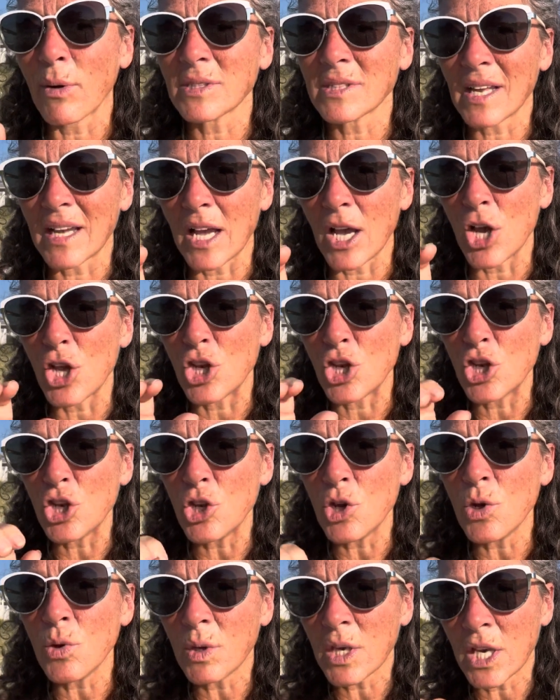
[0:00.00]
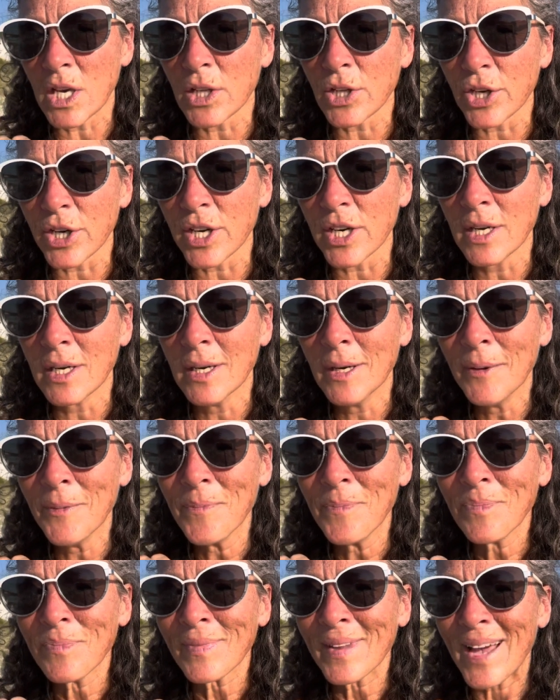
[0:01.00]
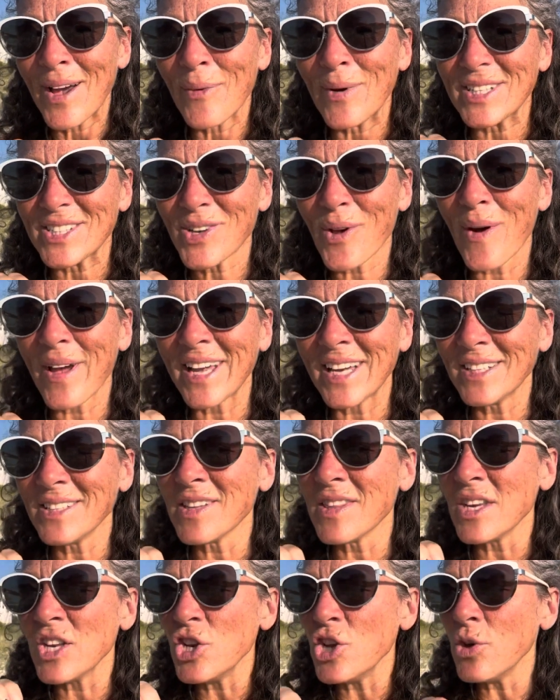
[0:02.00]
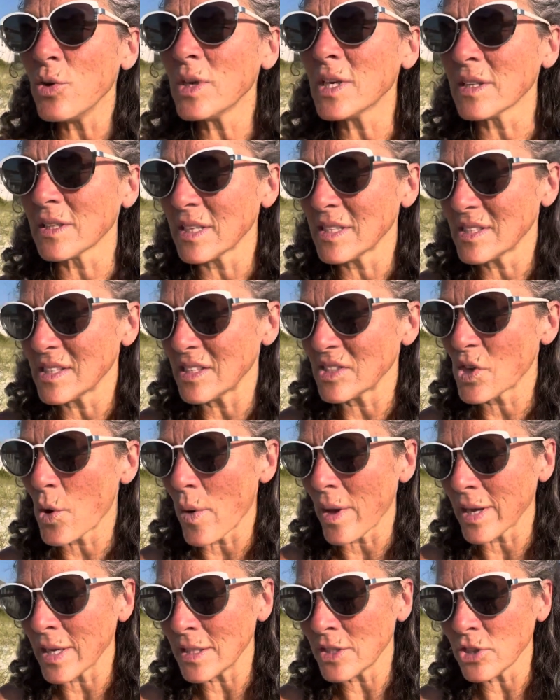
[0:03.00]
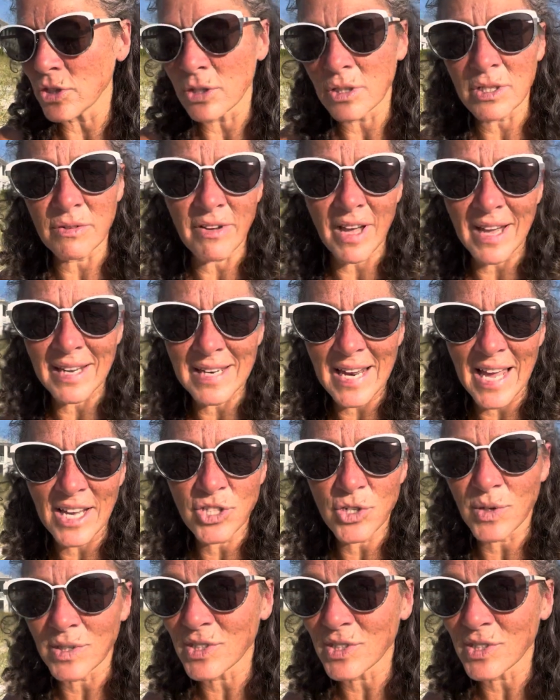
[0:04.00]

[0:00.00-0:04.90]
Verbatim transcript: It's like nuclear. And what's going into the nucleus, it's going into your divine nature.